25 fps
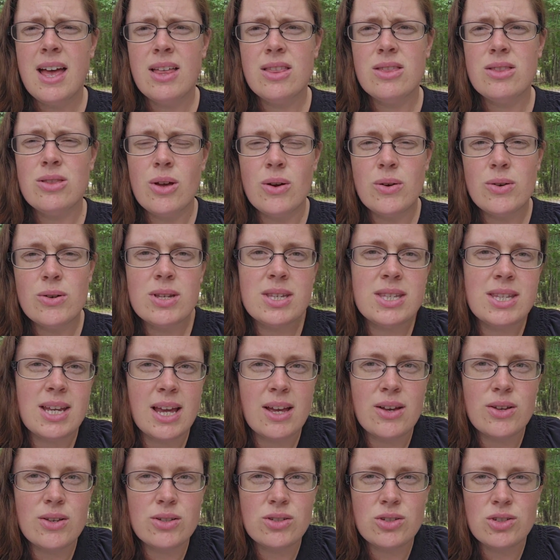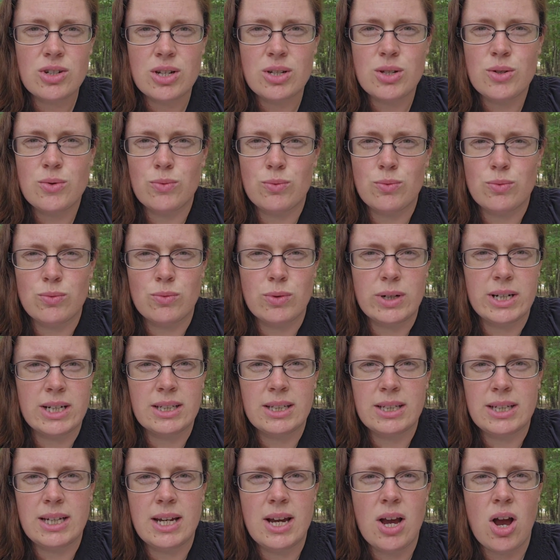Those sales just
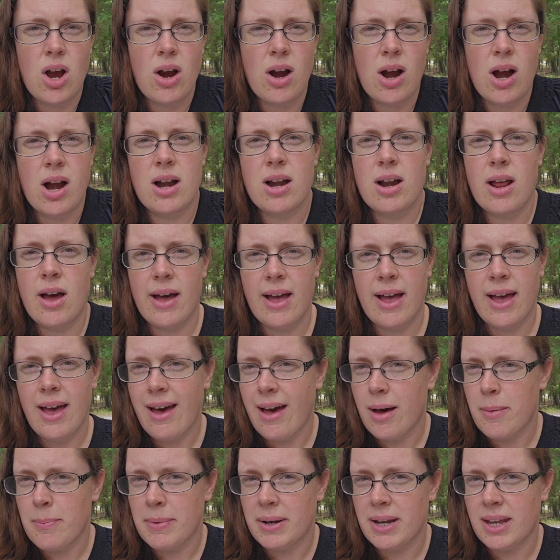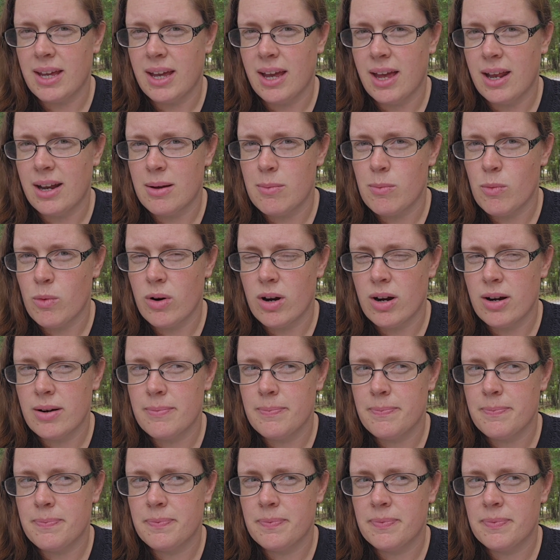really are not happening anymore.